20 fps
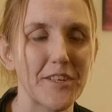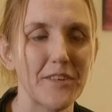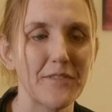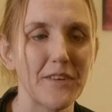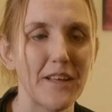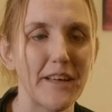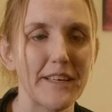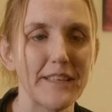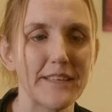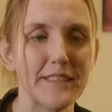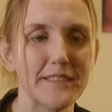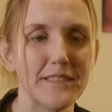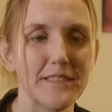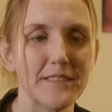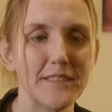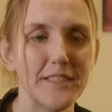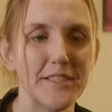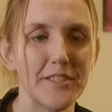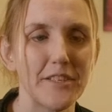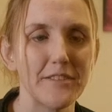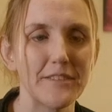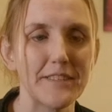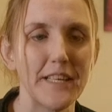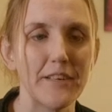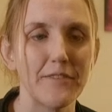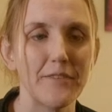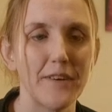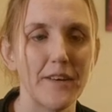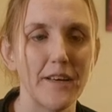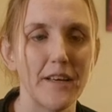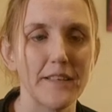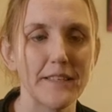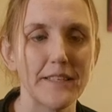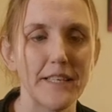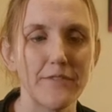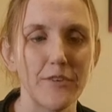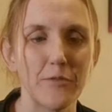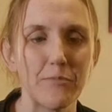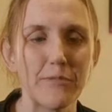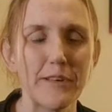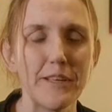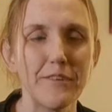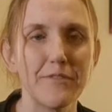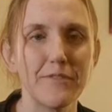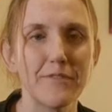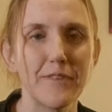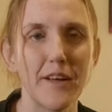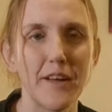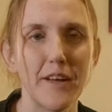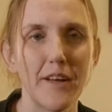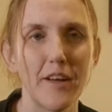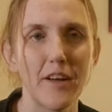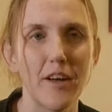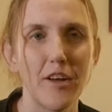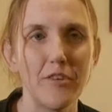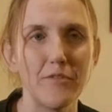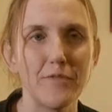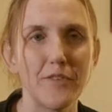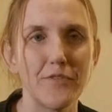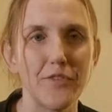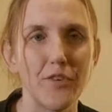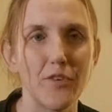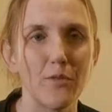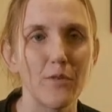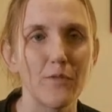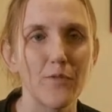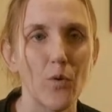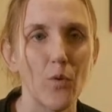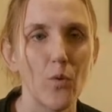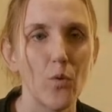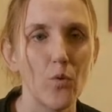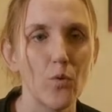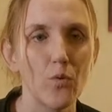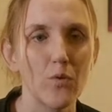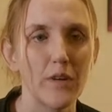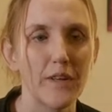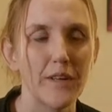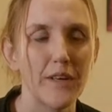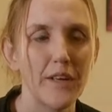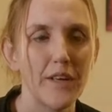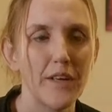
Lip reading: of like you know give a brief overview of all